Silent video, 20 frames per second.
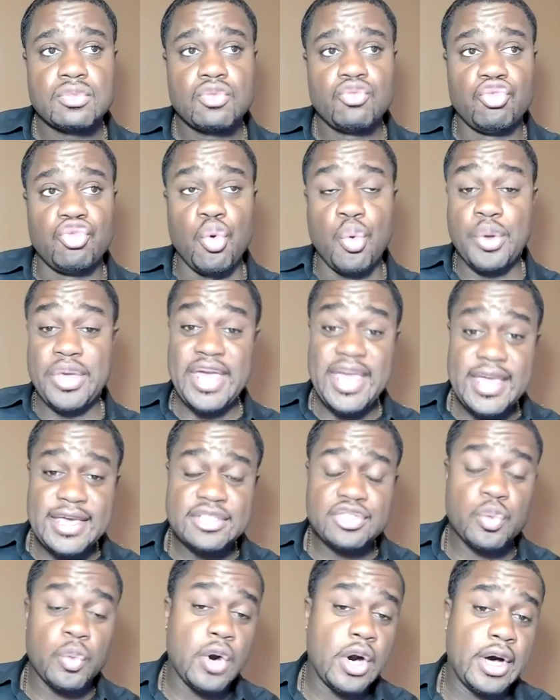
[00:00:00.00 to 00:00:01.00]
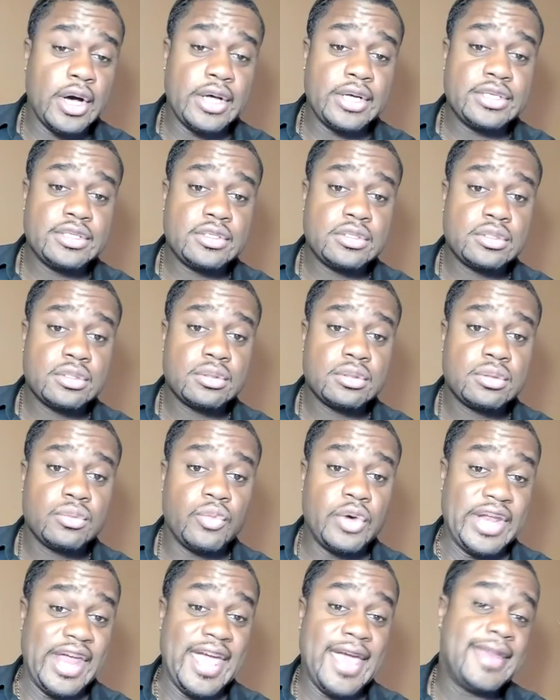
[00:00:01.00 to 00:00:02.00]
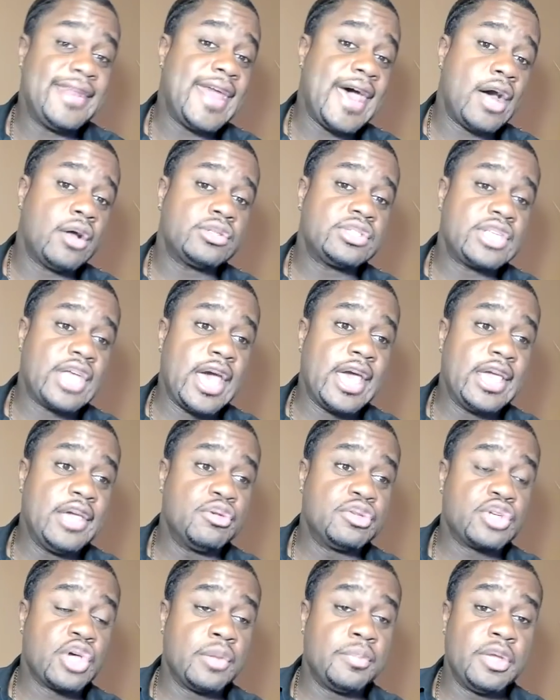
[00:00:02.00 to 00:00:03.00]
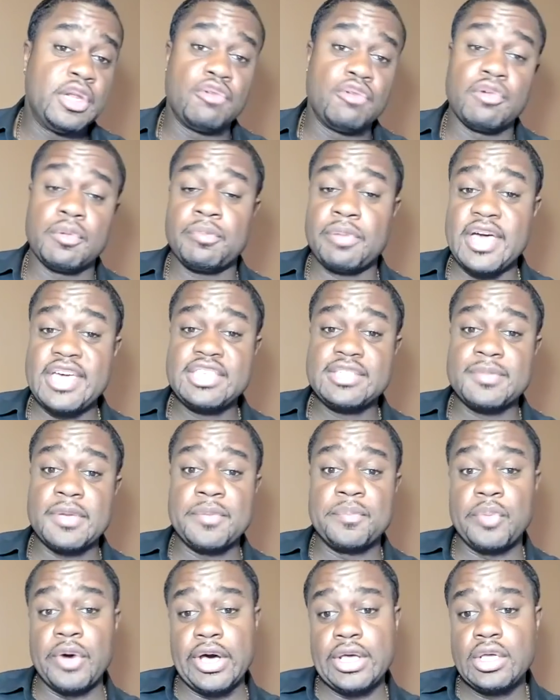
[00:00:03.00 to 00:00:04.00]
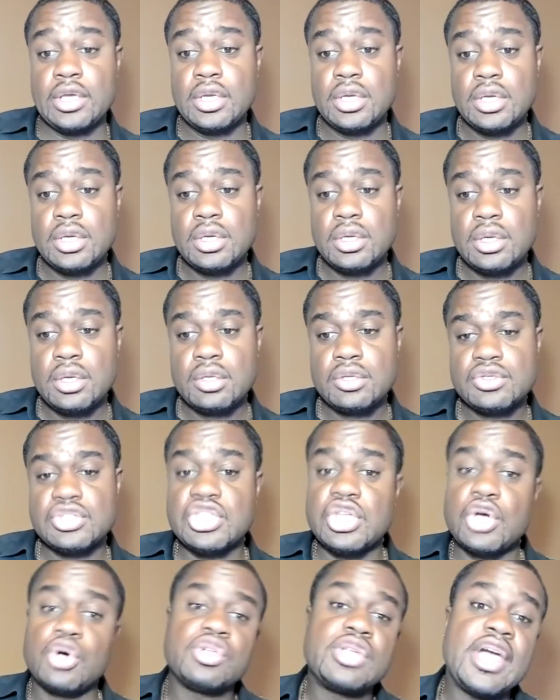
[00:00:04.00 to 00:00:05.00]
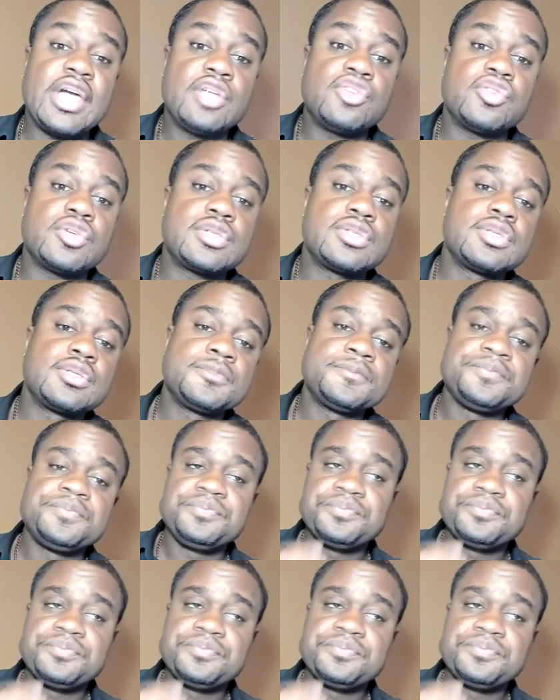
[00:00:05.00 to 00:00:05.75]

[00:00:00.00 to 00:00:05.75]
Ruiz was when they announced that he was going to be the replacement, but still dangerous.